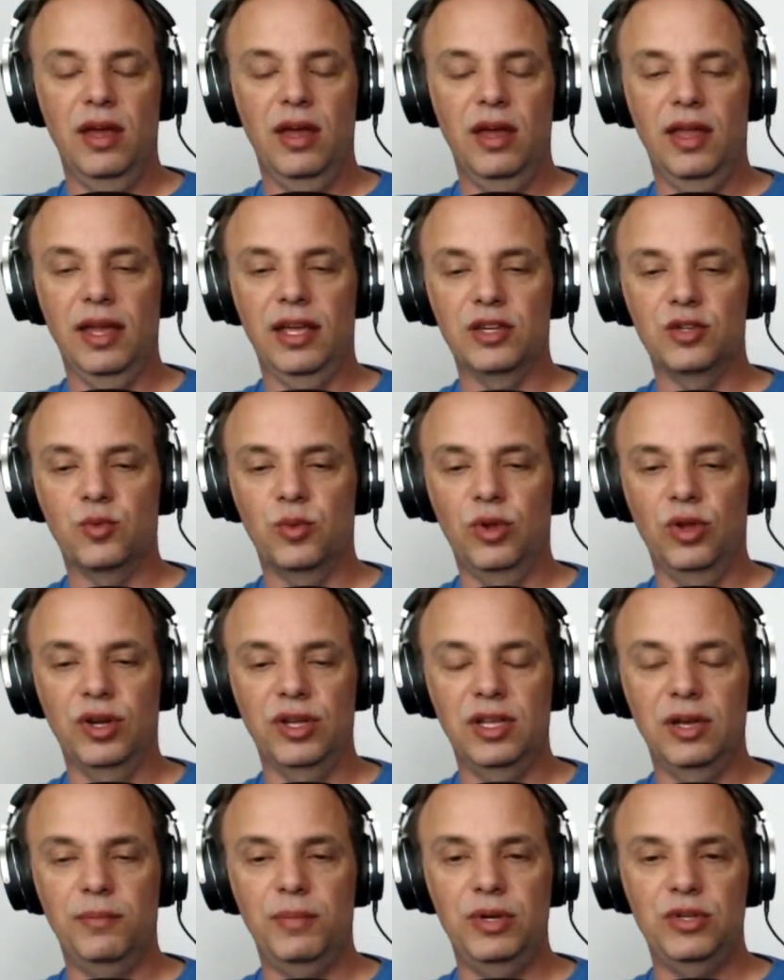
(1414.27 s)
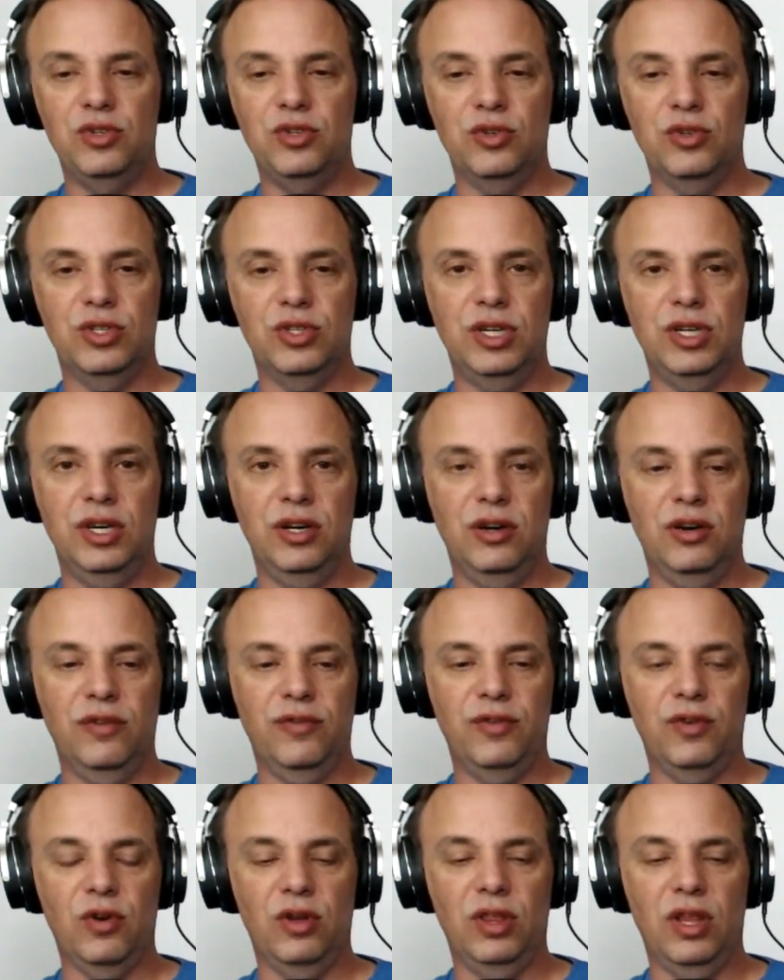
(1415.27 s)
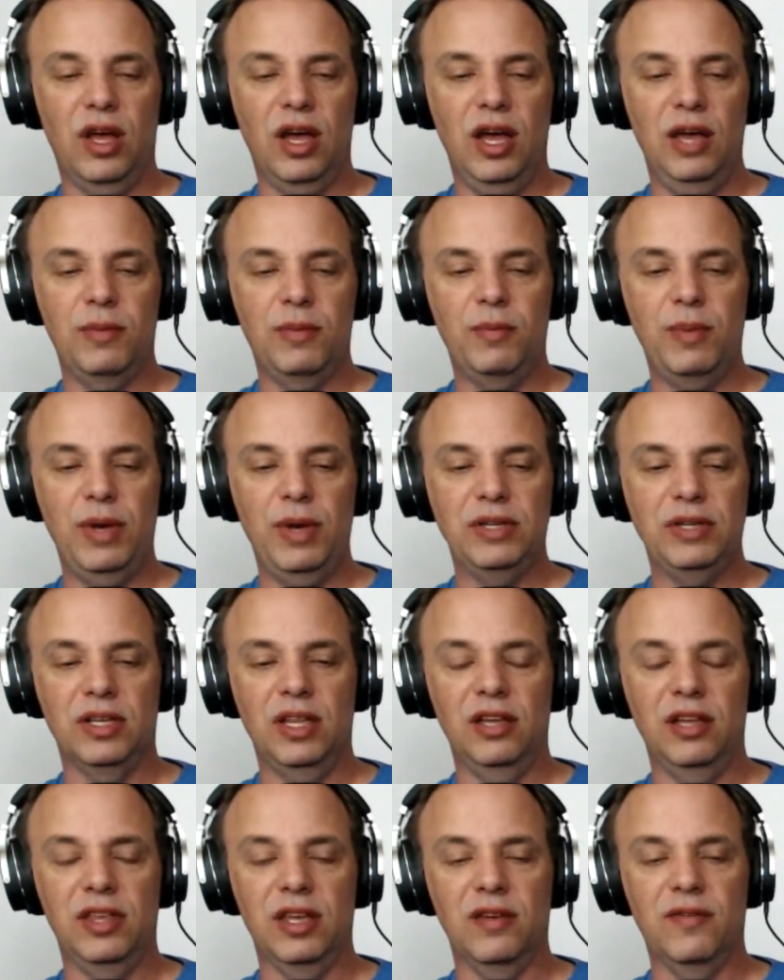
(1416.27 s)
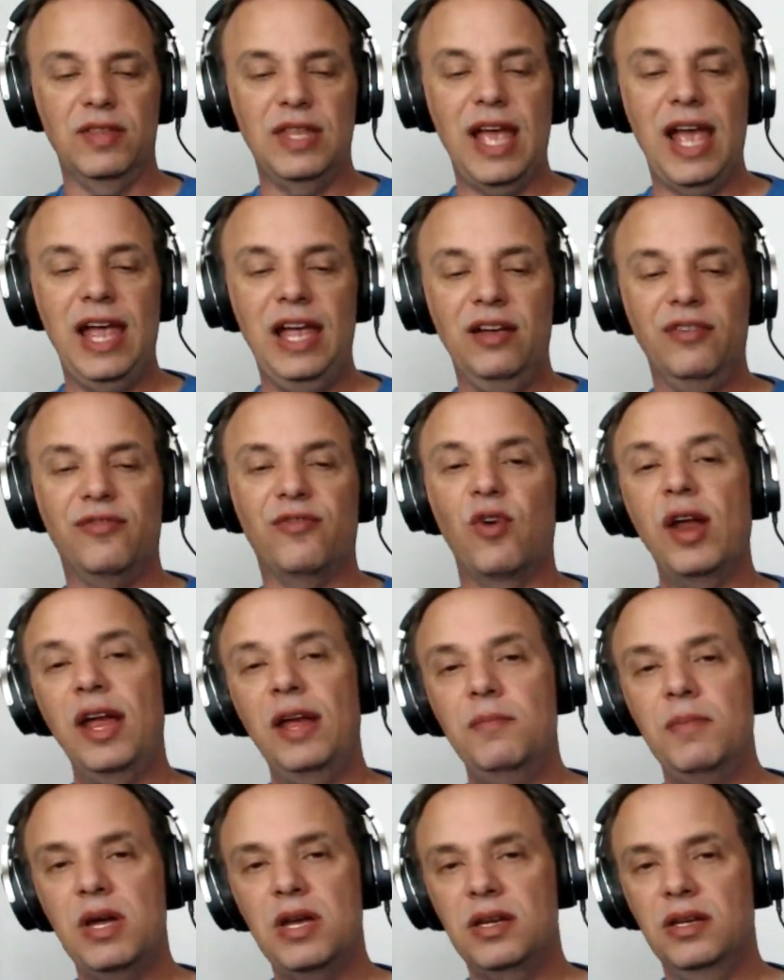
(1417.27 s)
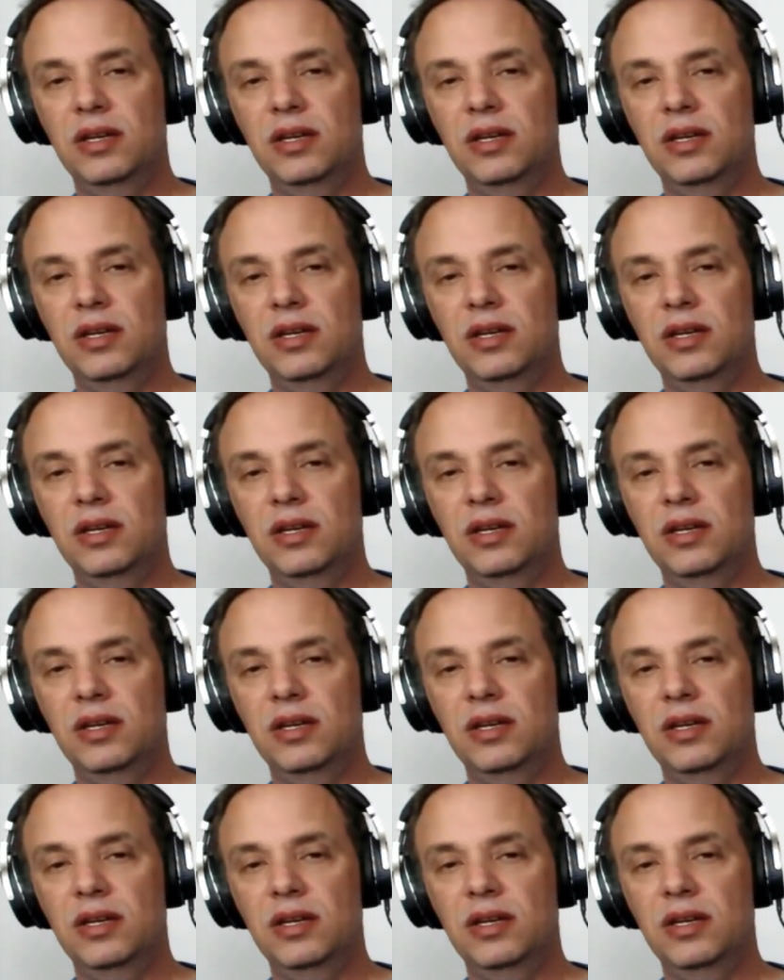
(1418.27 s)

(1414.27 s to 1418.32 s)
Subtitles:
And I guess we're looking at pictures here if you're online, but basically think of an A-frame.